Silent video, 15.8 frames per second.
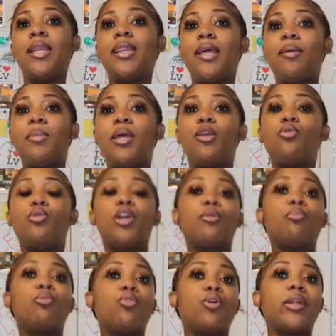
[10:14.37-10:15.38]
they make you
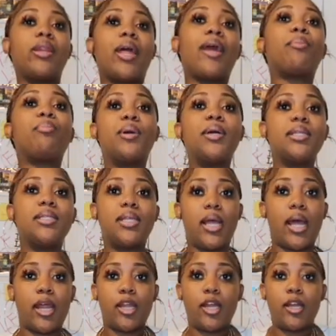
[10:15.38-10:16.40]
look more like put
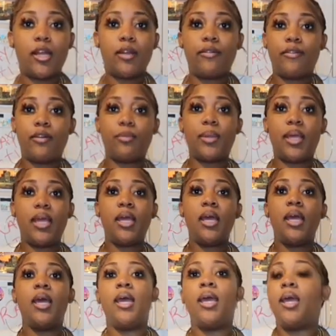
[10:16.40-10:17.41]
together, feel me?
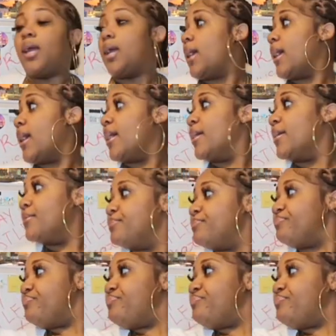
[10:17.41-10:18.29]
And